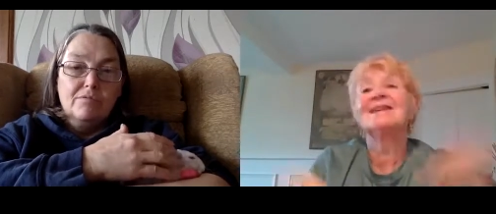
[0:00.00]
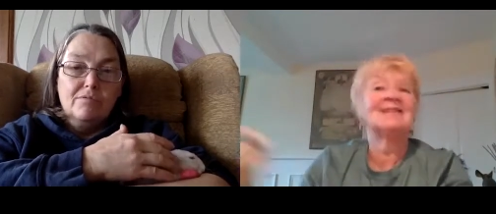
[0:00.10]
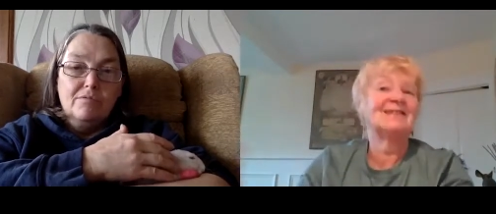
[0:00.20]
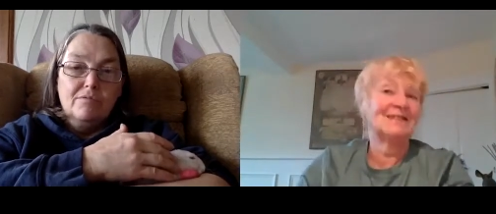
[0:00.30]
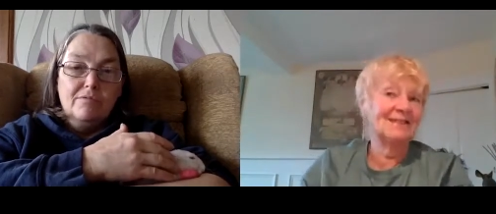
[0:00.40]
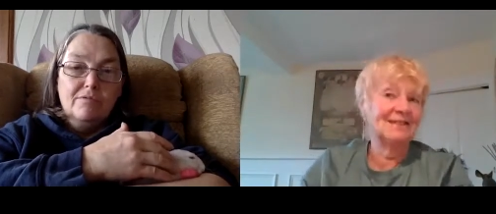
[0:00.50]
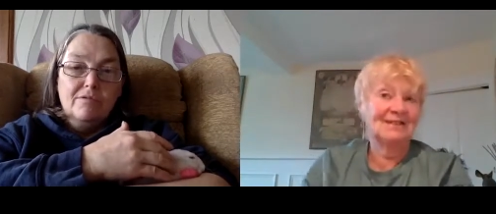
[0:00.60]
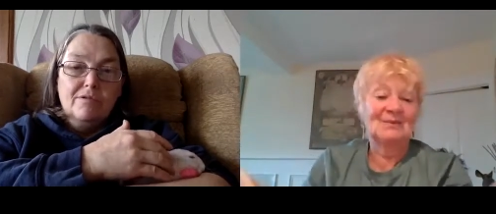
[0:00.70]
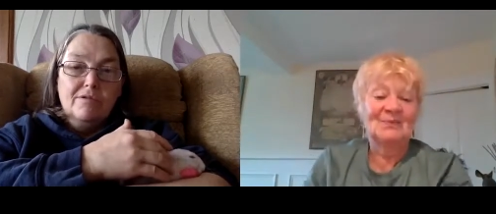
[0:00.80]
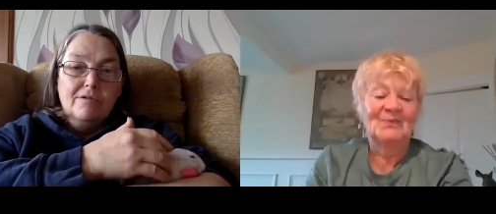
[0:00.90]
Speaker 1: Indeed.
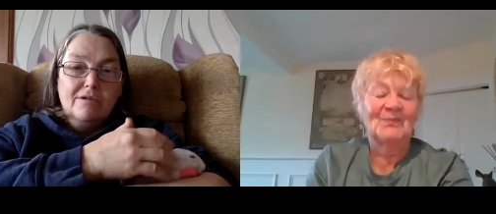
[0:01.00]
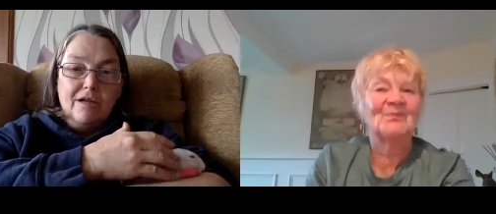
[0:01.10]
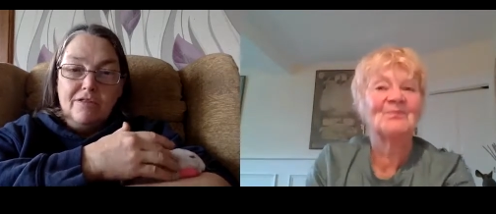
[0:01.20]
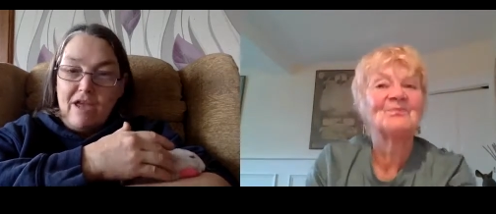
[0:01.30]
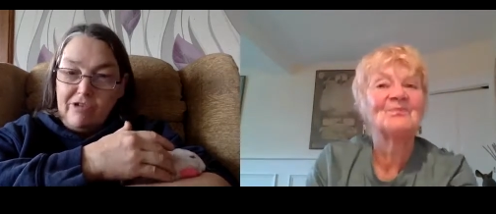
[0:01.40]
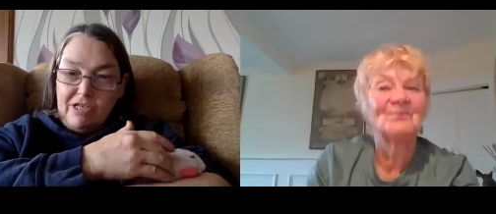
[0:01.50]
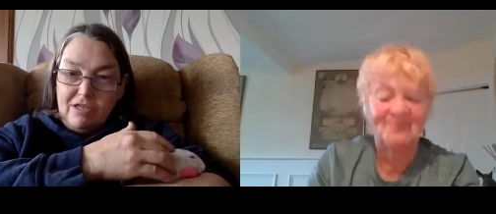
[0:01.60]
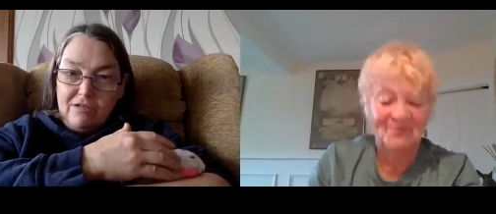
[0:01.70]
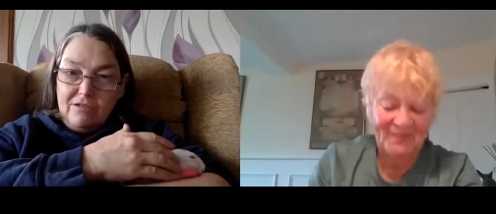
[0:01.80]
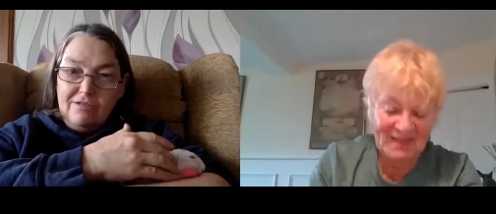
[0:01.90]
And there it
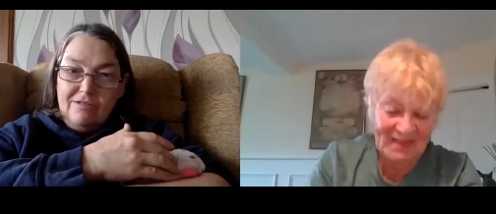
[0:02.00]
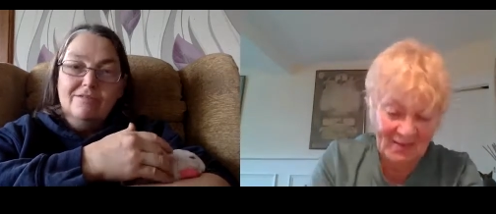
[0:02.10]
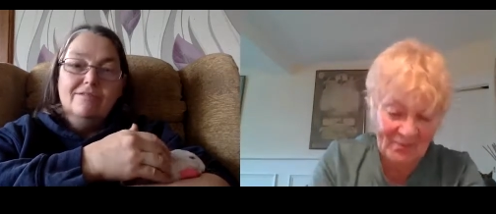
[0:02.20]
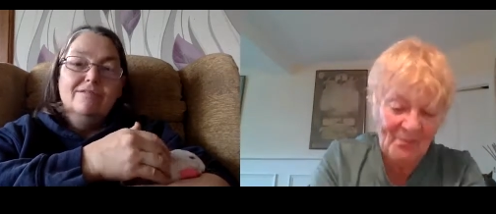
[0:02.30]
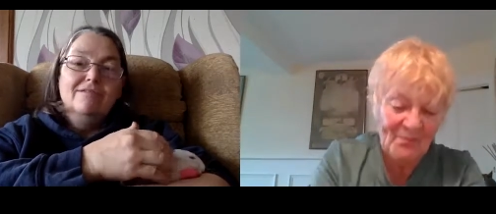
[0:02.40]
is. Yep.